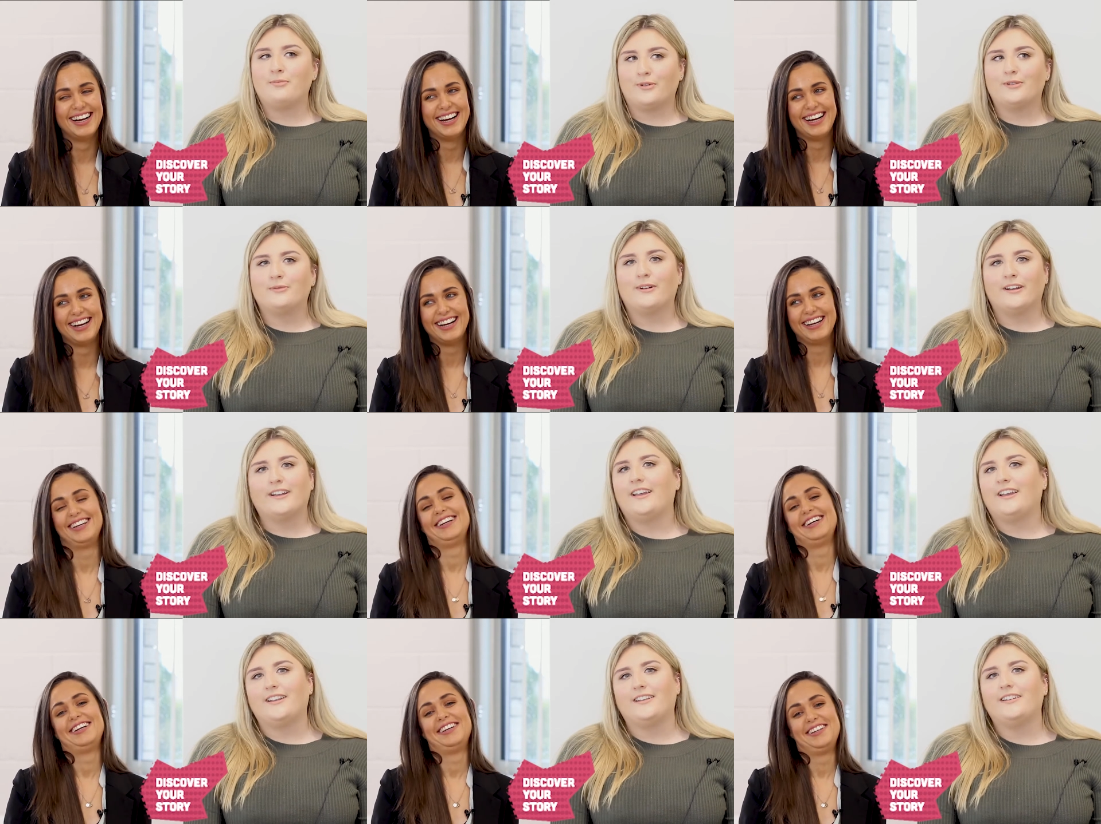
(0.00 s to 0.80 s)
Speaker 1: put the work
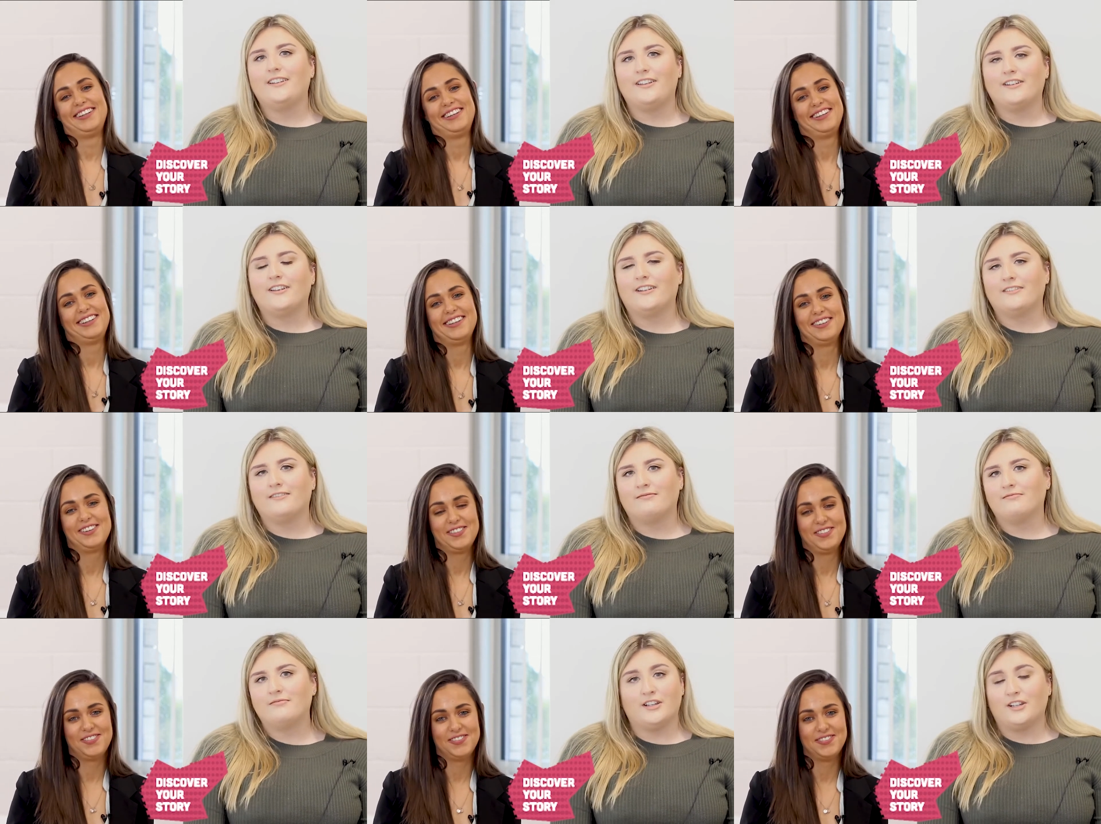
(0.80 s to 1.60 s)
in, you can,
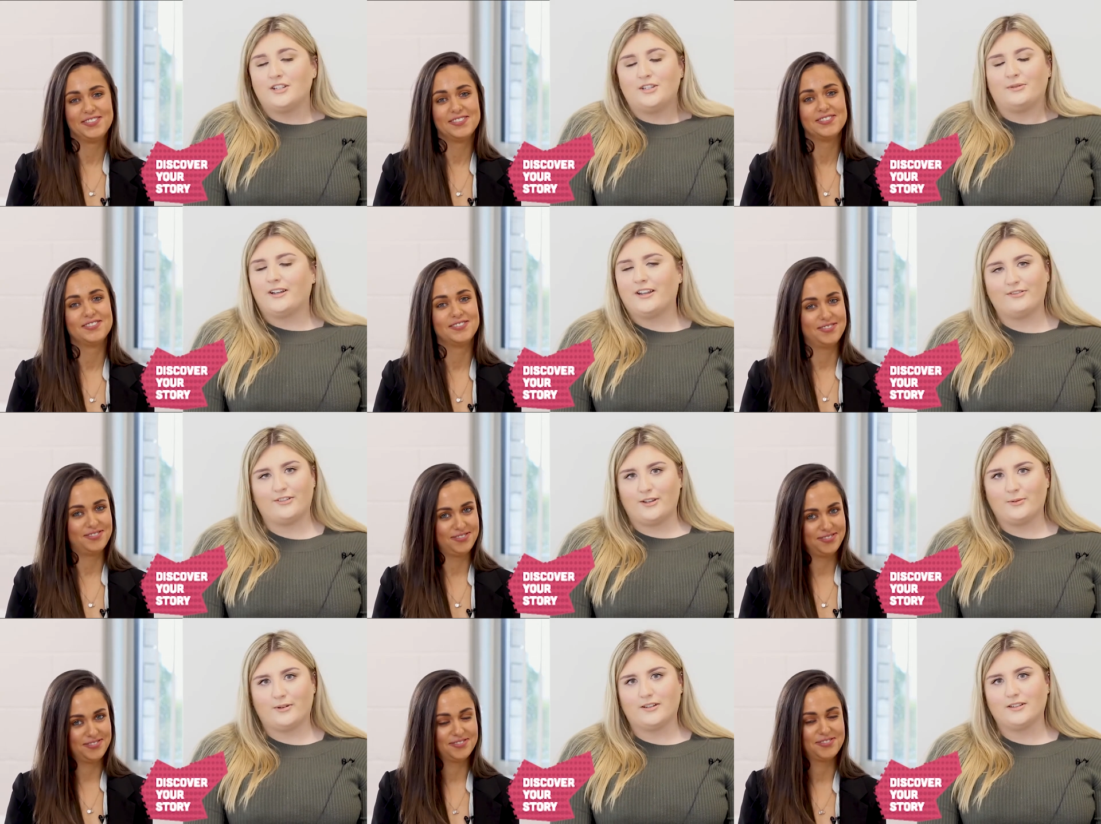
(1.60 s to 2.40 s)
you can do whatever you
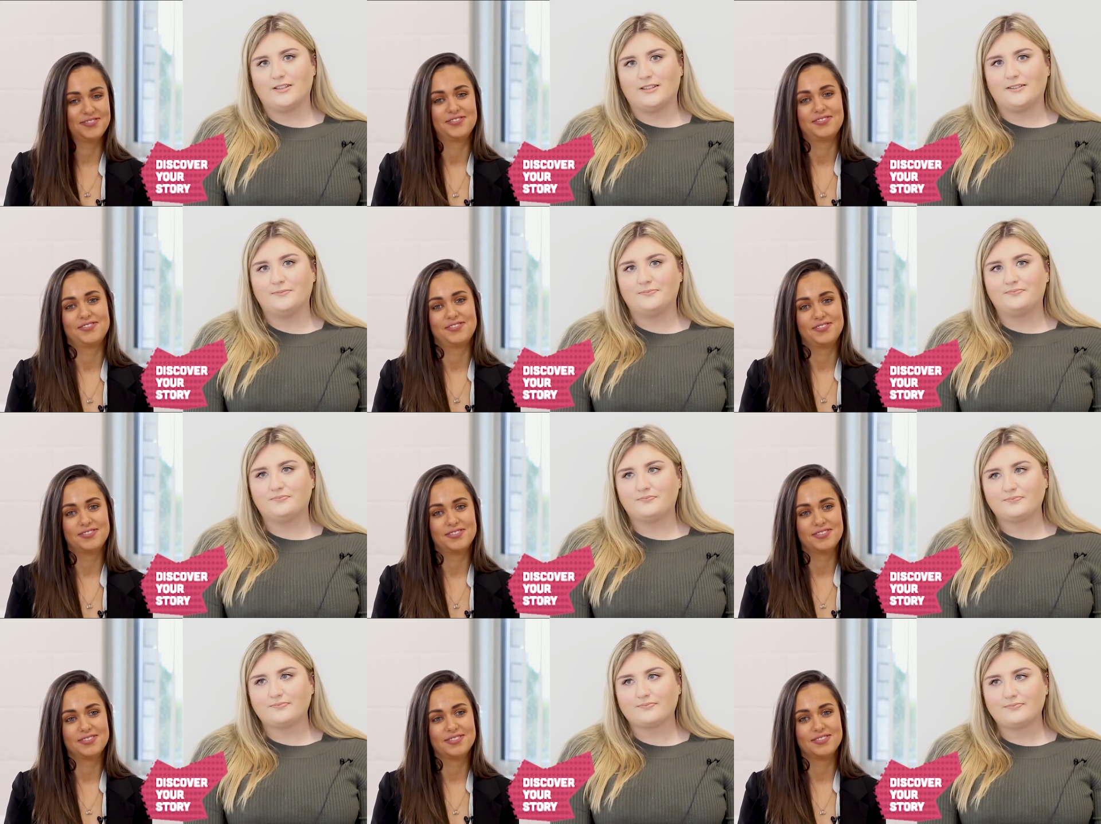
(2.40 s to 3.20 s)
want. You can
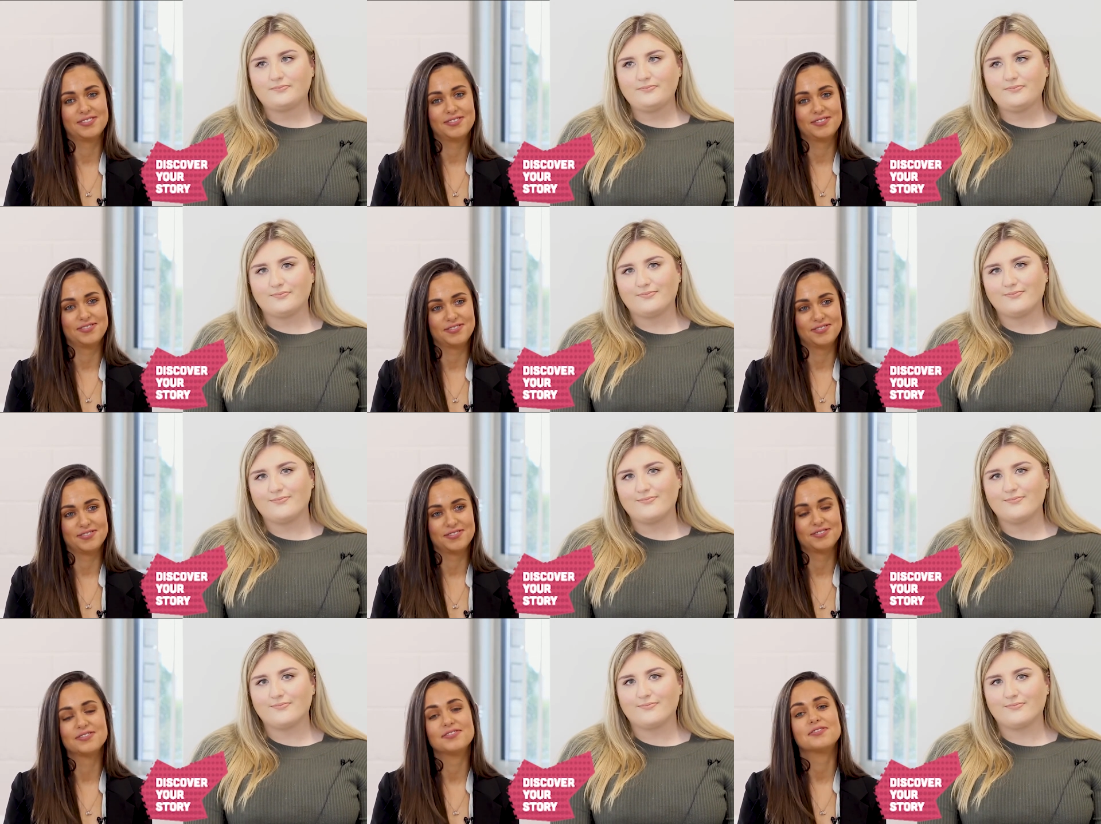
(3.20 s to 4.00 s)
do whatever you want.
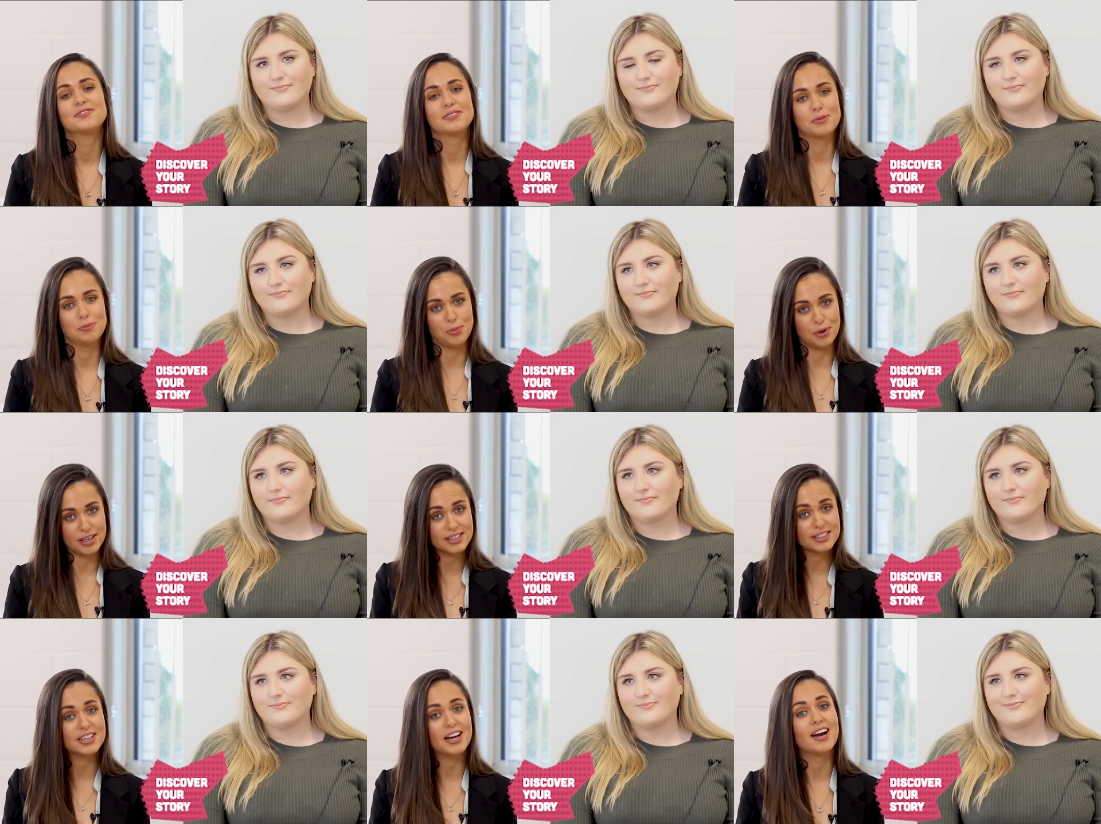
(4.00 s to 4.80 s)

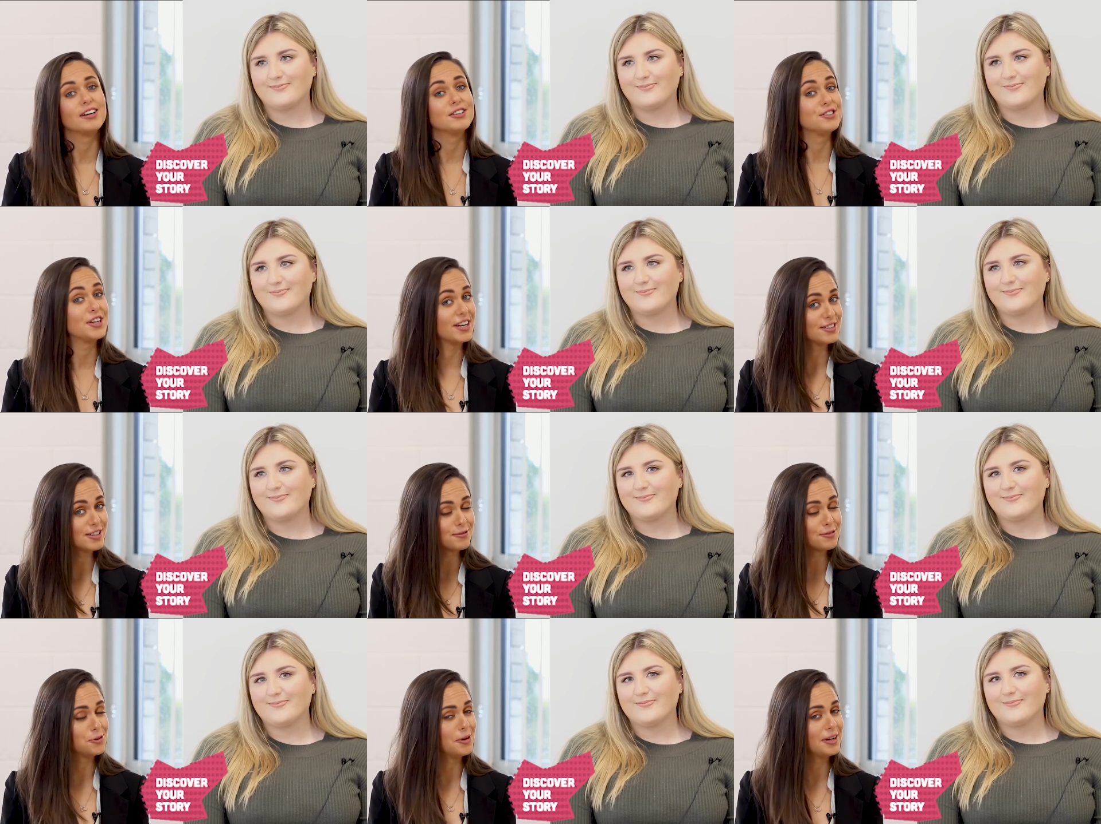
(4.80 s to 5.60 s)
Brilliant.
Speaker 2: And Des, have
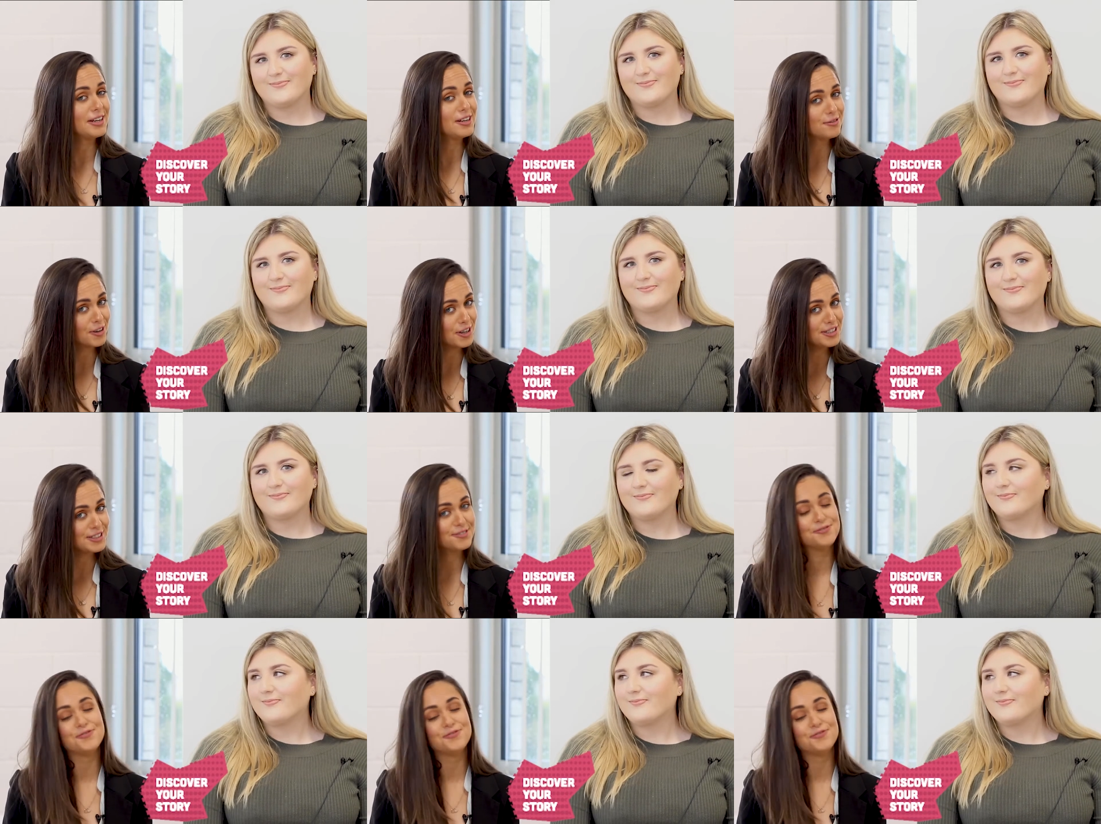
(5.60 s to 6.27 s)
you any advice?